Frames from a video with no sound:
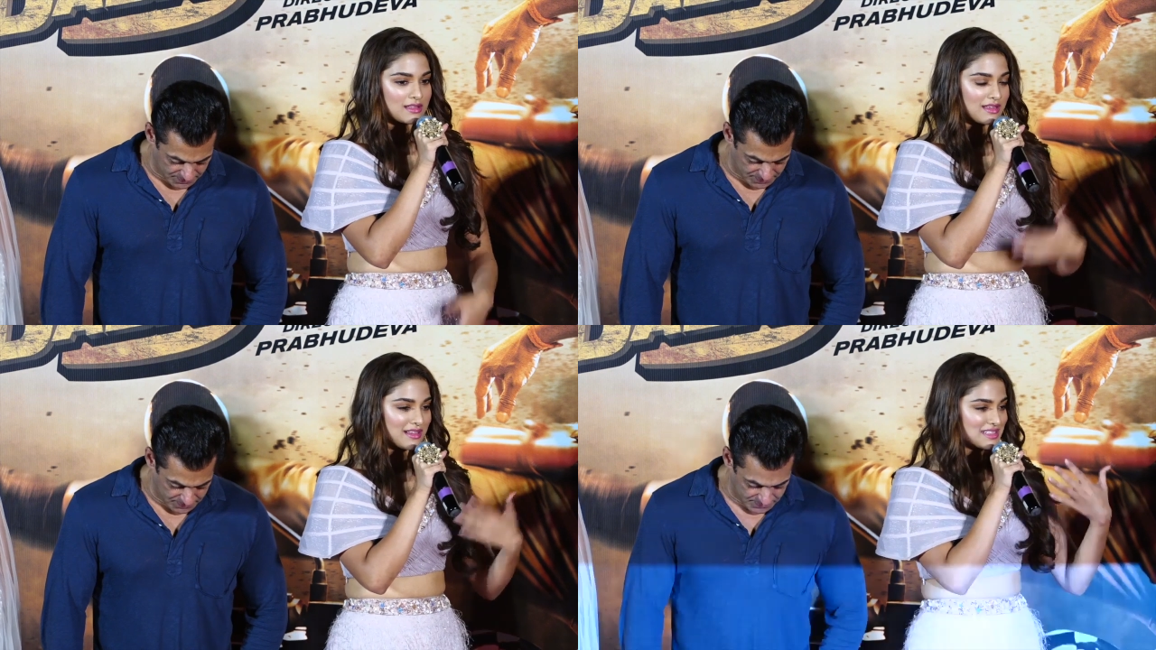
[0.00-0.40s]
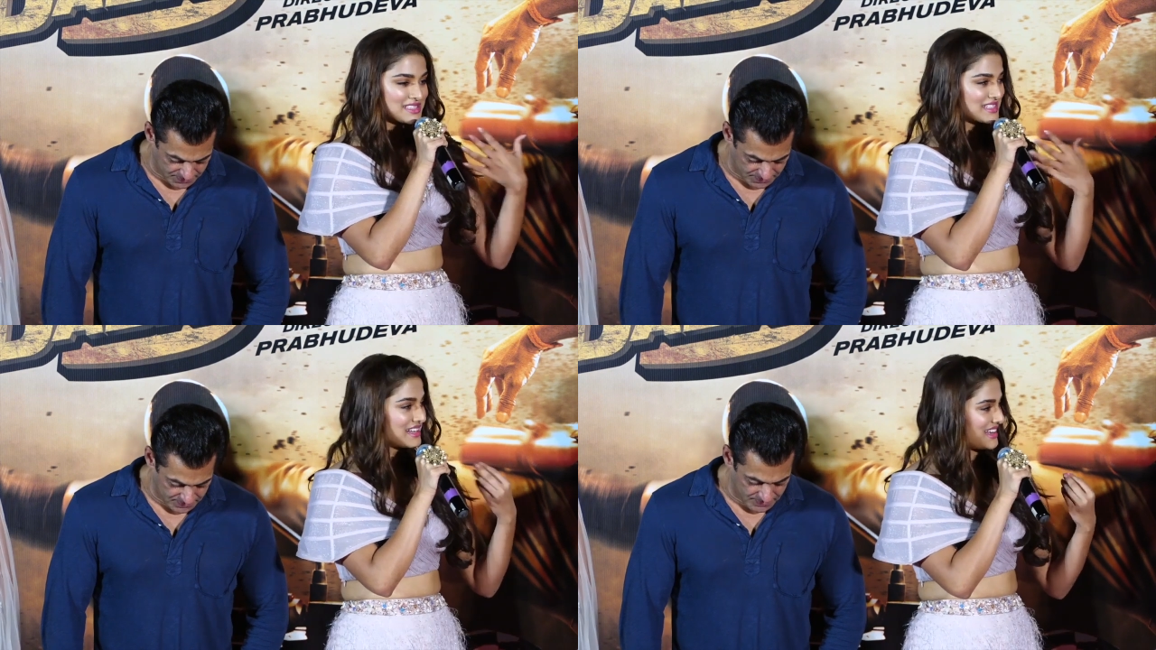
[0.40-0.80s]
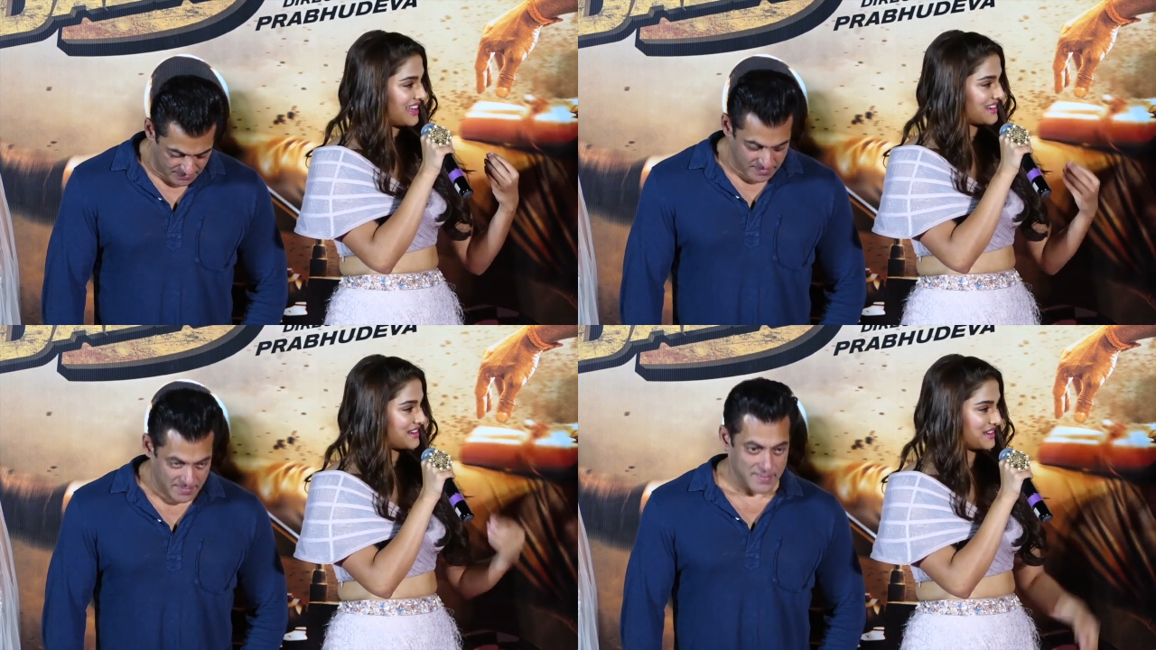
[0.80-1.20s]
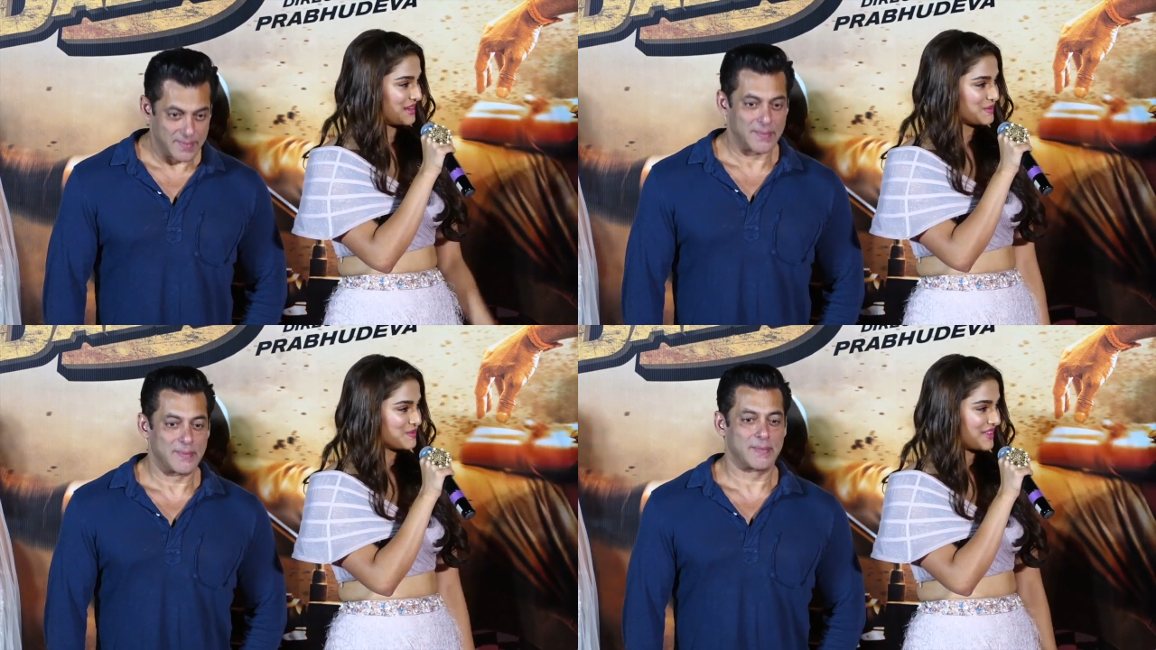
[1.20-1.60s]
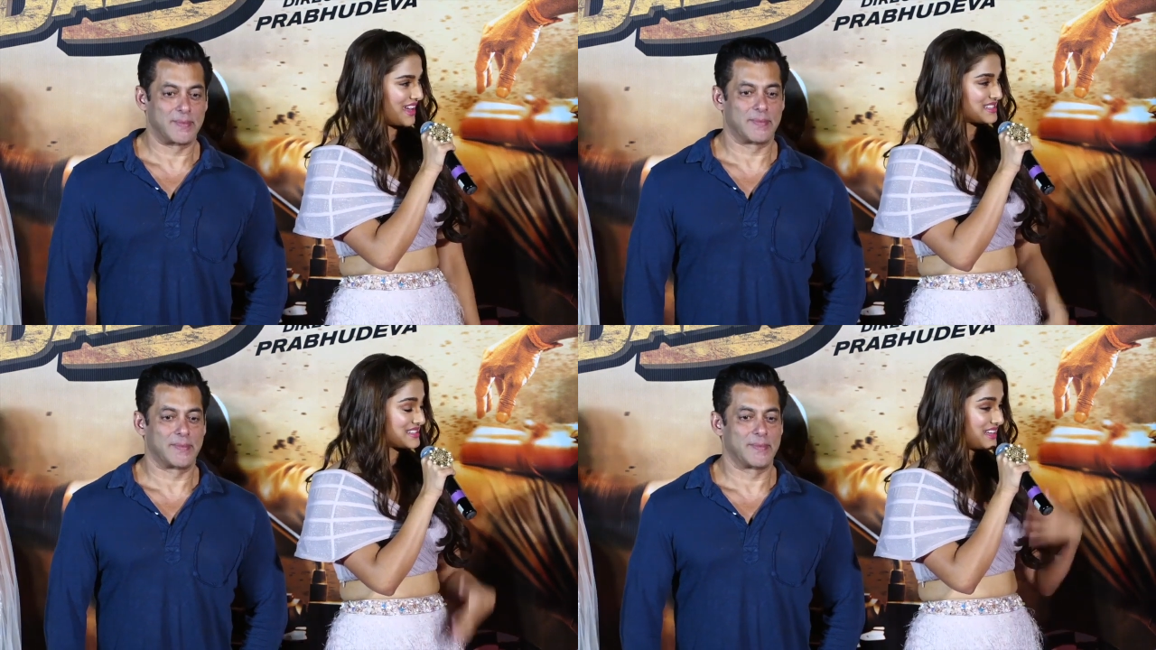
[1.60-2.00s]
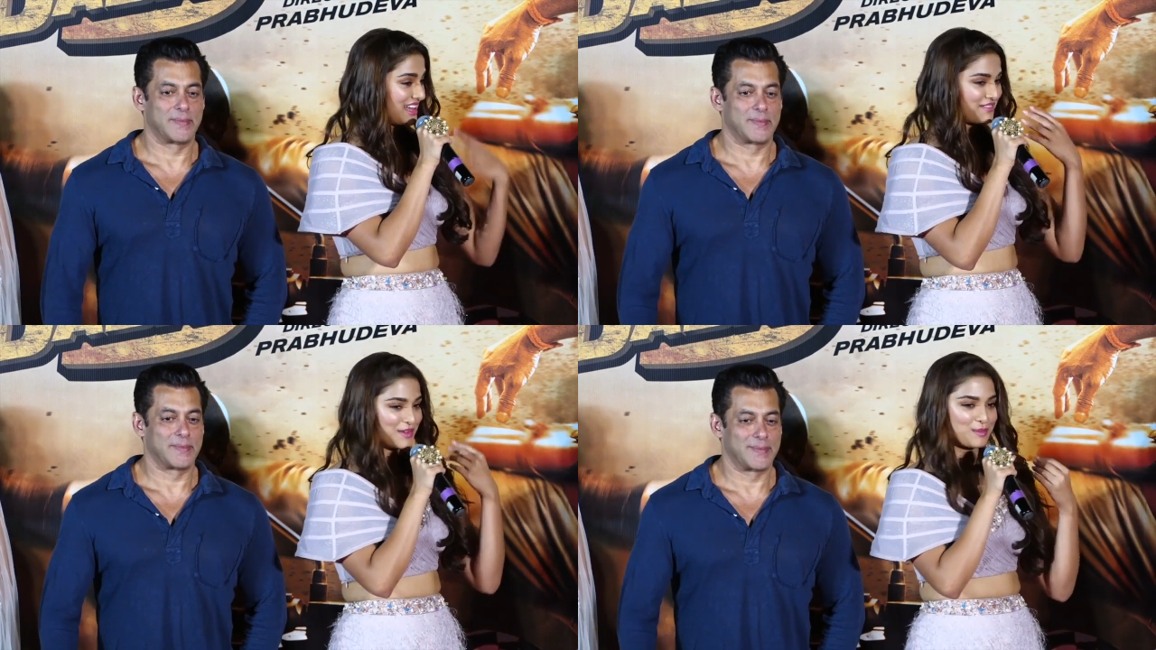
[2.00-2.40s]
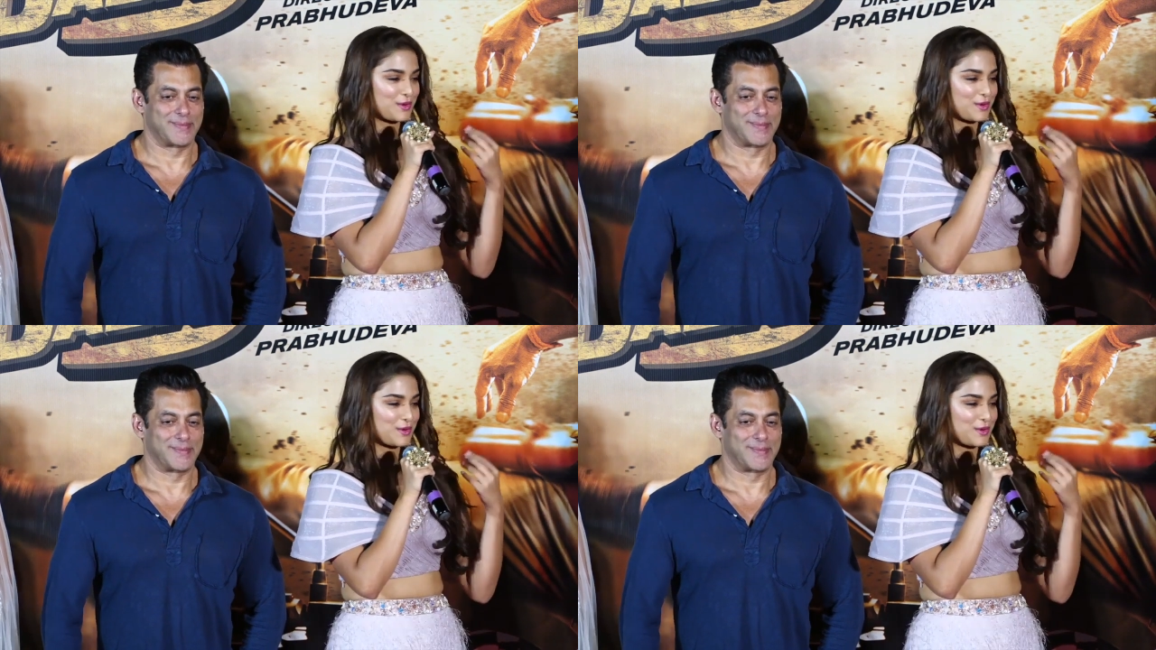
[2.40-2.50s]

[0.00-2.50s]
Speaker 1: think it's still like a dream. Yeah. I still haven't